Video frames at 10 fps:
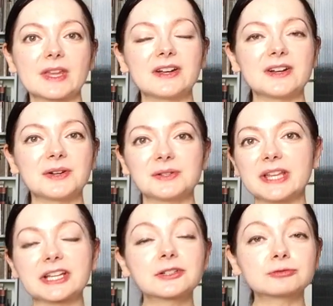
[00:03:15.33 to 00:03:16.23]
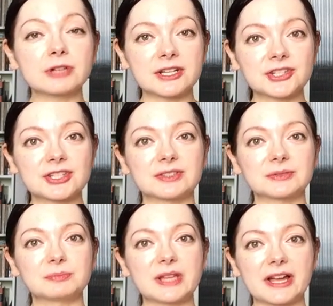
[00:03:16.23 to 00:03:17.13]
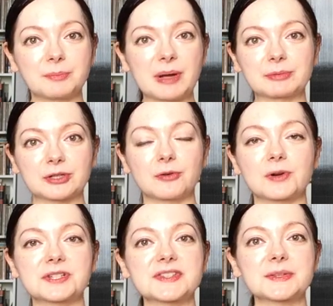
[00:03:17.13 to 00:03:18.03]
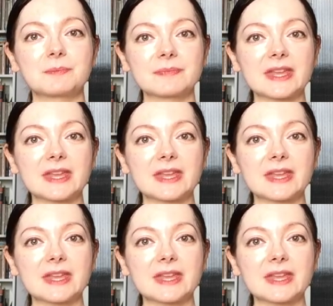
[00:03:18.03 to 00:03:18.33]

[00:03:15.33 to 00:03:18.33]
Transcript: Like crushed black peppercorns,